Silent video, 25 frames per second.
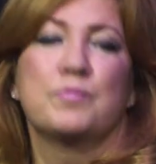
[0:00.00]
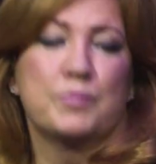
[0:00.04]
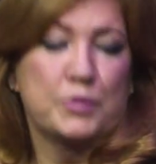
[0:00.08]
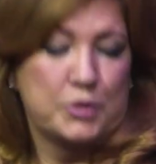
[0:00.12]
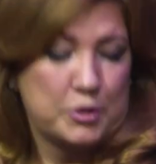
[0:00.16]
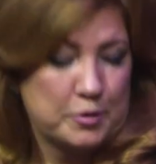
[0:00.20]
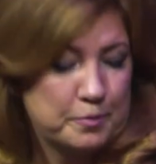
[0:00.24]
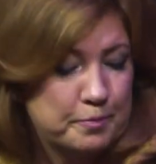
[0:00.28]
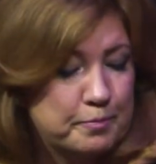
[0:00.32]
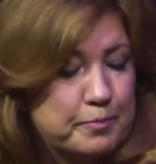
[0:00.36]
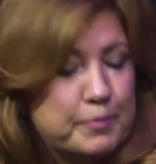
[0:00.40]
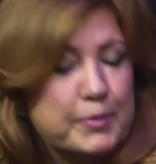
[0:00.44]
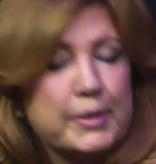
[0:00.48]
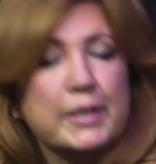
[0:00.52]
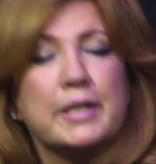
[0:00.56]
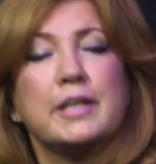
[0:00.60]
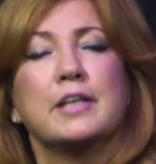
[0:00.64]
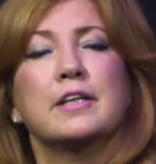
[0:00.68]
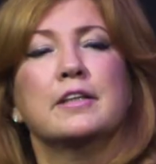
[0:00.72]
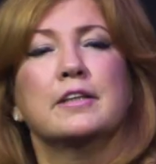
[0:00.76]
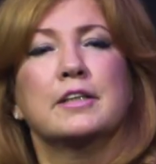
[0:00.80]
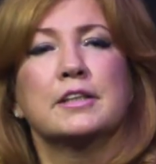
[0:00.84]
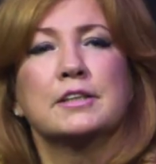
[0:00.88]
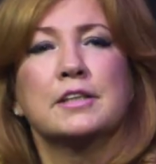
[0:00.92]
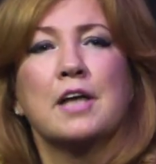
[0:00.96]
to be
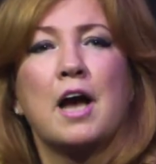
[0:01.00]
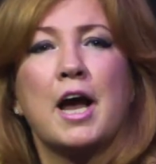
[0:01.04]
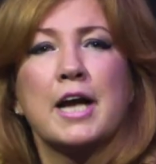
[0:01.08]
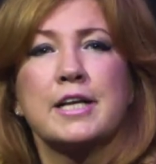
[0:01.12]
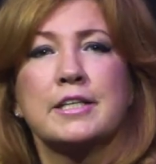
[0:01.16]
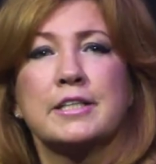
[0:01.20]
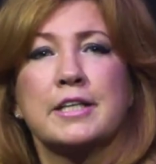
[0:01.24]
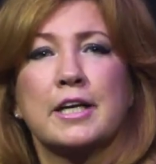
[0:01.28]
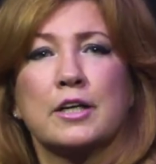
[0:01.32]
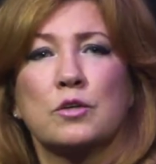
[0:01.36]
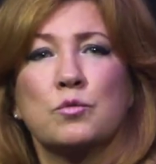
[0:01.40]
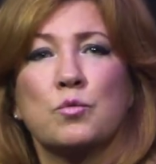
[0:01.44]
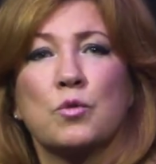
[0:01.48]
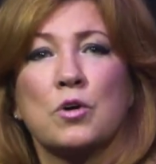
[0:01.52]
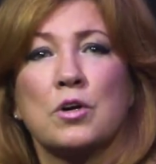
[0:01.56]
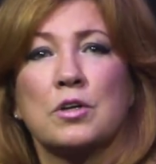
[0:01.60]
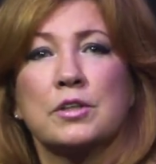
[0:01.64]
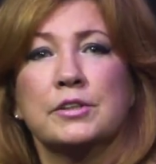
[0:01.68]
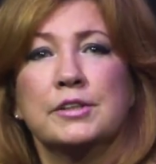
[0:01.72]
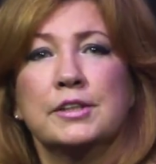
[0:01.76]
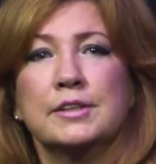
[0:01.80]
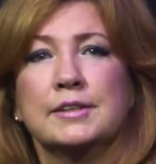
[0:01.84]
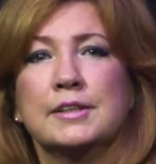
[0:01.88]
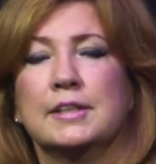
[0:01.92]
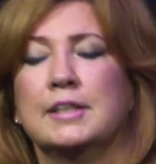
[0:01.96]
in this high-tech
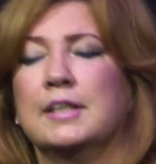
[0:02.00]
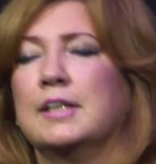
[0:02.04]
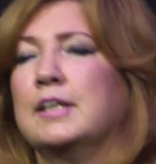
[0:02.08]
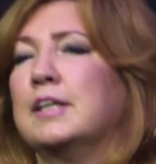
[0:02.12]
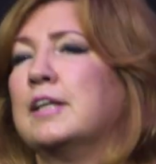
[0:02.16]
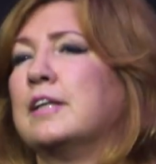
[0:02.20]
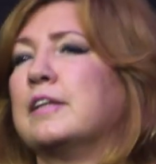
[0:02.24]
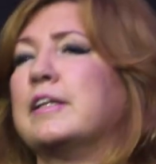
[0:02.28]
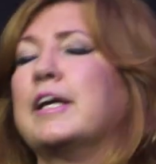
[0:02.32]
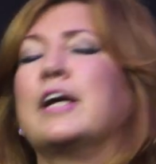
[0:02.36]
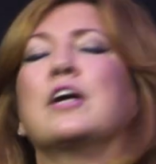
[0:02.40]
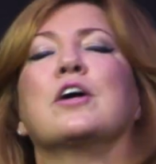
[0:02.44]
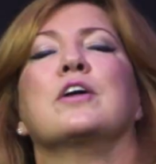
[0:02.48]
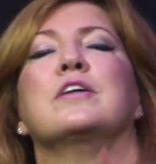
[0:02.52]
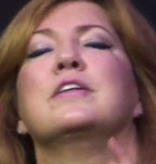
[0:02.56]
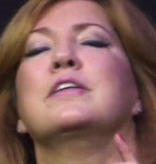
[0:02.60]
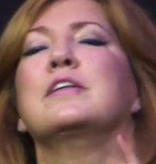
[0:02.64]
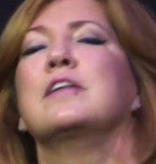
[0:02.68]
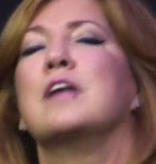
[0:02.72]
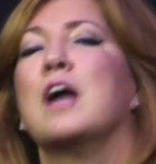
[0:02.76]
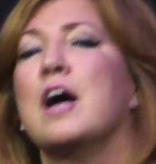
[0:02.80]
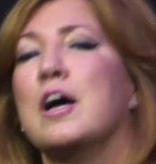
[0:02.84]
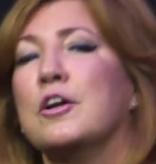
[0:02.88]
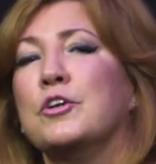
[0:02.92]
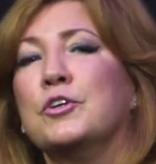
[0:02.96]
world, they are
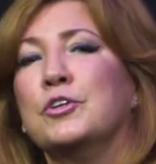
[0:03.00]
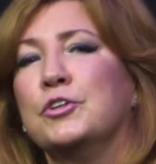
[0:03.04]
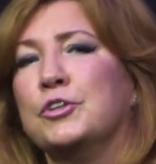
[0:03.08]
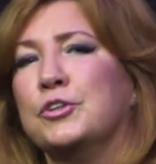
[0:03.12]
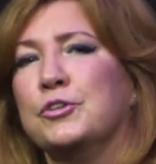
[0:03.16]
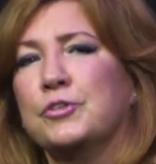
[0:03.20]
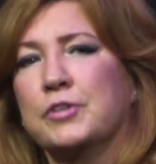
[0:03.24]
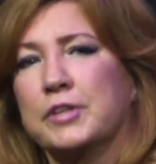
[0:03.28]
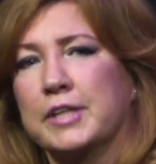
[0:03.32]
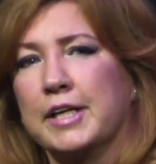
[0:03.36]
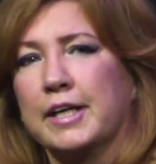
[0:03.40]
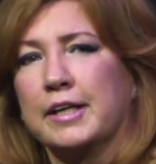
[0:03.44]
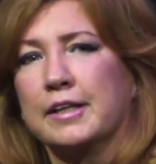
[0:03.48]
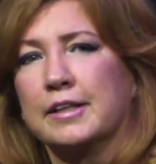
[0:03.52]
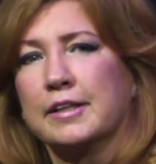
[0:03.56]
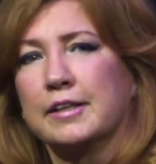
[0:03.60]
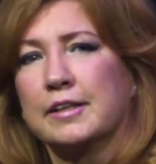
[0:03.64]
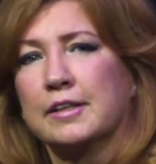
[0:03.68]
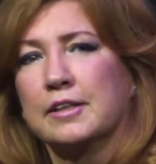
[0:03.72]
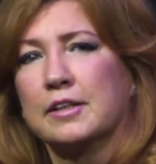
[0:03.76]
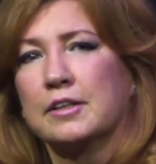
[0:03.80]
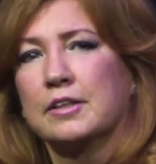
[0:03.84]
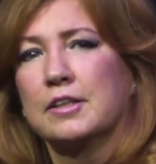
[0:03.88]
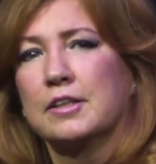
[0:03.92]
not who you think,